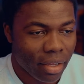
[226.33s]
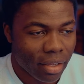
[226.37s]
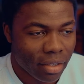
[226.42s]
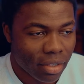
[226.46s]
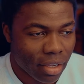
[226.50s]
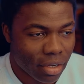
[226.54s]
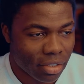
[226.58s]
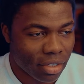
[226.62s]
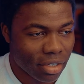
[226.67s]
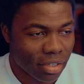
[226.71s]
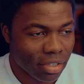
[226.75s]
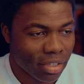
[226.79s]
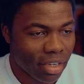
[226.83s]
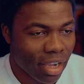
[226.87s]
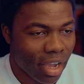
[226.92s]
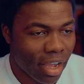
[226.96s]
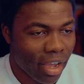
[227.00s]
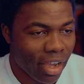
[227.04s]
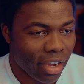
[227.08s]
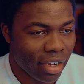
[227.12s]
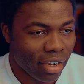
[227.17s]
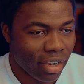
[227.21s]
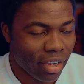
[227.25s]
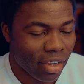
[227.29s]
There's this
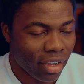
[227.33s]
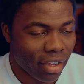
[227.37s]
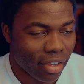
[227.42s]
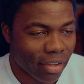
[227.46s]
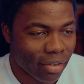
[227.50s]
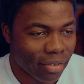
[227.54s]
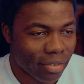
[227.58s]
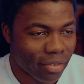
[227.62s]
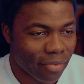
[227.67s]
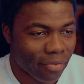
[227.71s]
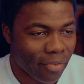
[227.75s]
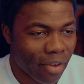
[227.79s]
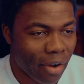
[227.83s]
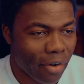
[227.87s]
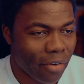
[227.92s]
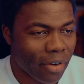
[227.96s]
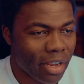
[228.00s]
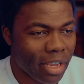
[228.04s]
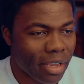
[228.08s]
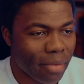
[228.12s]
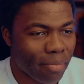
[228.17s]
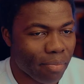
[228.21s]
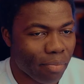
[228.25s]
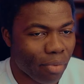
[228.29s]
guy, this
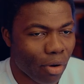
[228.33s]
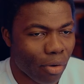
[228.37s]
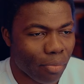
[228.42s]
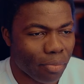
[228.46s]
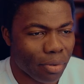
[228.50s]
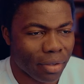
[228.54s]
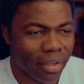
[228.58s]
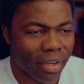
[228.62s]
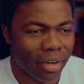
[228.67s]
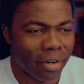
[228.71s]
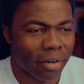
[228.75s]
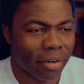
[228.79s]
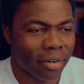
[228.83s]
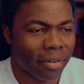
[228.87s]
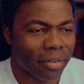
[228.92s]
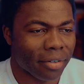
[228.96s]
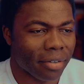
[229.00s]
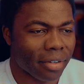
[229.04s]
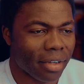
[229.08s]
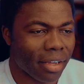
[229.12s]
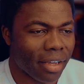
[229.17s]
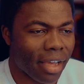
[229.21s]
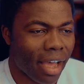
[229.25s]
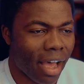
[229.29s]
very popular
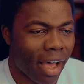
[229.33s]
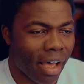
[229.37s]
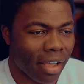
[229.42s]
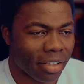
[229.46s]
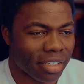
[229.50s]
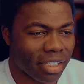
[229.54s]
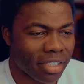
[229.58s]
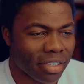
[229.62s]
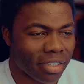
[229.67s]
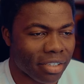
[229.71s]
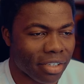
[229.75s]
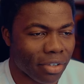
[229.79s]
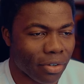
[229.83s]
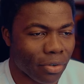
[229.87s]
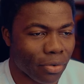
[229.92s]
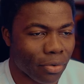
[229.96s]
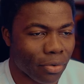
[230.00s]
artist